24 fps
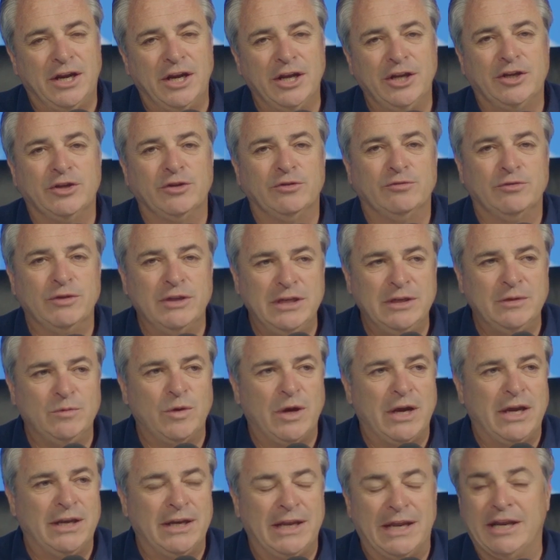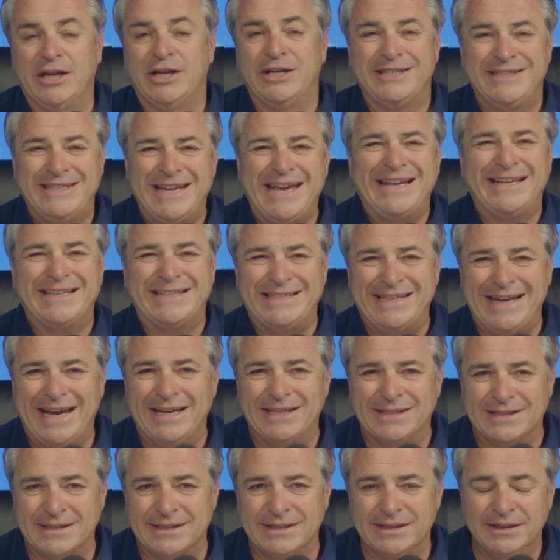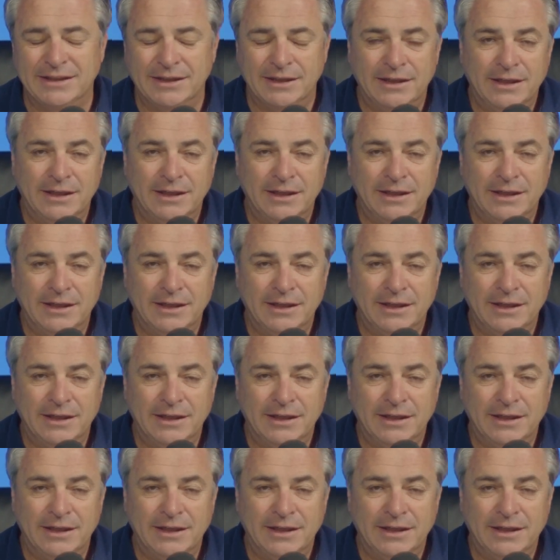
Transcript: I could read well, and I could take a test.